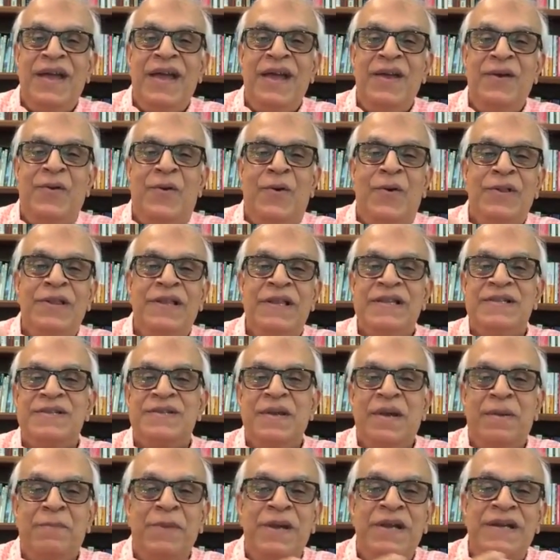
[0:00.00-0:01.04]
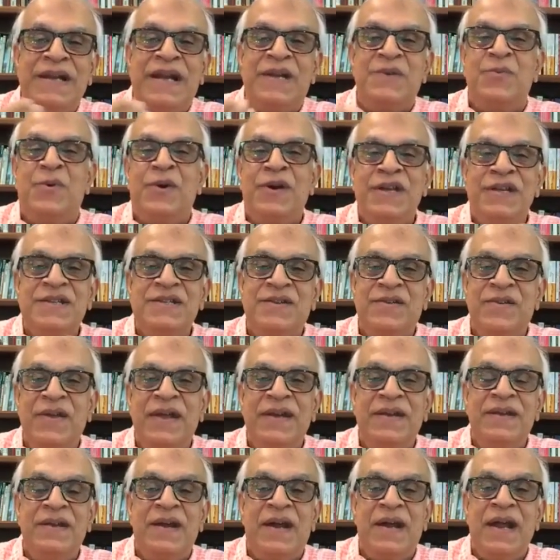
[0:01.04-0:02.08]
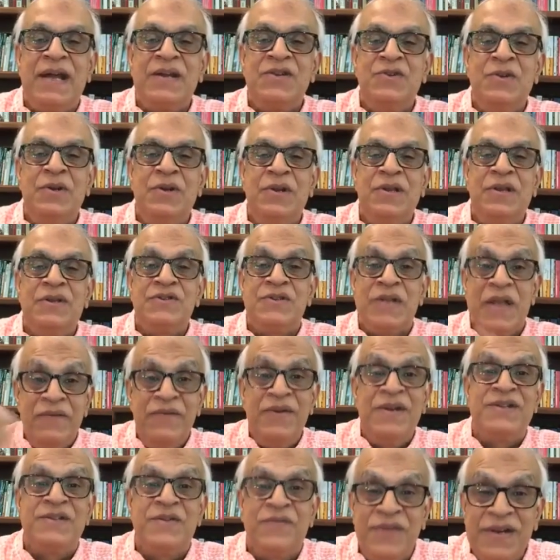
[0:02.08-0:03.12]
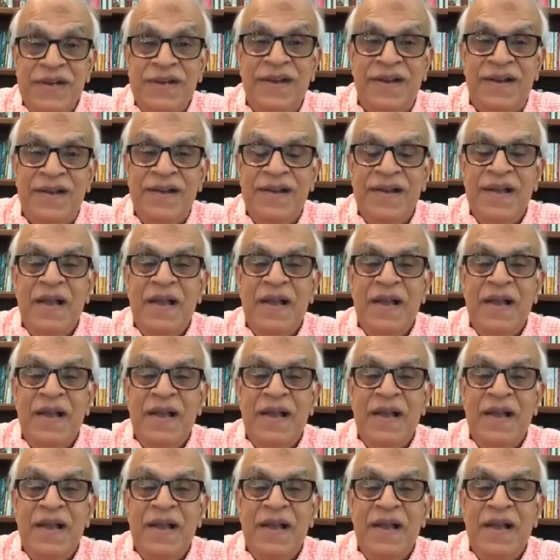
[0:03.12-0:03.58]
And all this big network he's created are actually the saviors of India,